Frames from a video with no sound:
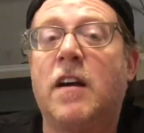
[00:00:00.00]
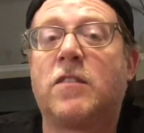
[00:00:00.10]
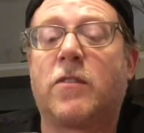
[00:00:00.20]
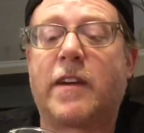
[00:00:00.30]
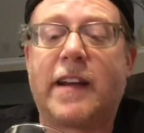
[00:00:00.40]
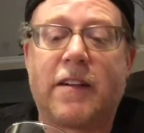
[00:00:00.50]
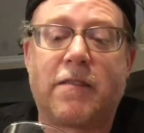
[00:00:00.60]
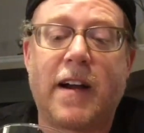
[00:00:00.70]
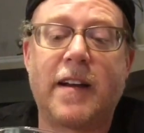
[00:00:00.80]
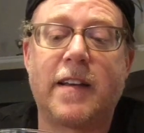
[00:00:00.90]
So we're going to get
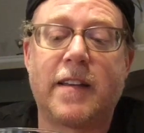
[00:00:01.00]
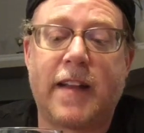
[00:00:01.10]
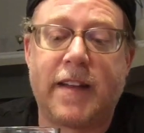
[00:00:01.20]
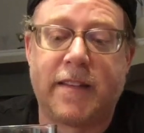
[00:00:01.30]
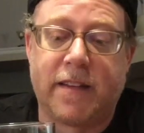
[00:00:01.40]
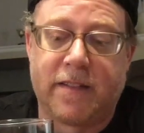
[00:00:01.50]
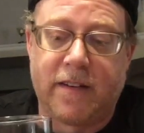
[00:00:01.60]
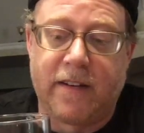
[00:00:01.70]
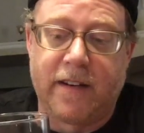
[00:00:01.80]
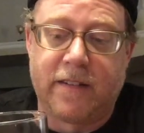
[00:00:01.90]
right into that in this
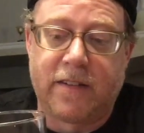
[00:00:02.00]
series.